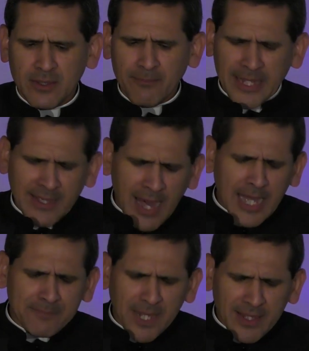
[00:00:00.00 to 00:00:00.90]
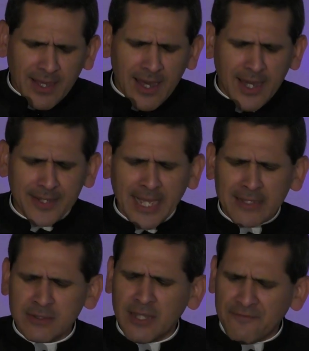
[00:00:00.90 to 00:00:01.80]
My God, I
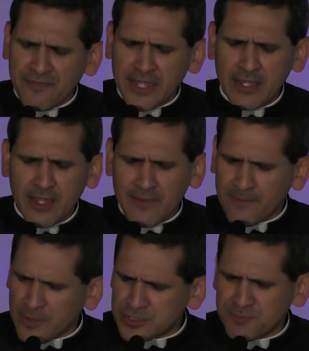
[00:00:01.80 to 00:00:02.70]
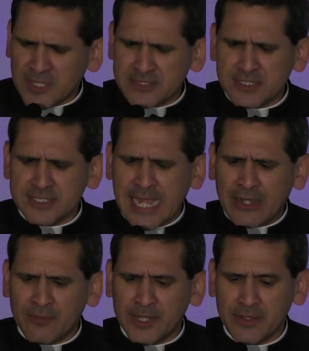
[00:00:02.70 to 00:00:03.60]
love thee in the most blessed
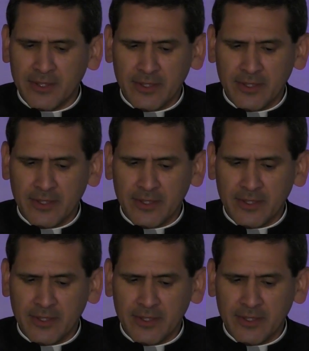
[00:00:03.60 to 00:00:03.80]
sacrament.